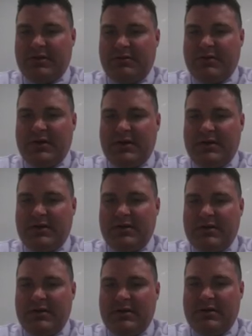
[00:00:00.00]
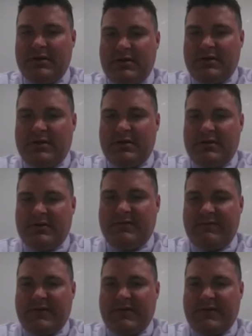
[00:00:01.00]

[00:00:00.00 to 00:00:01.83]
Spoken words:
3 of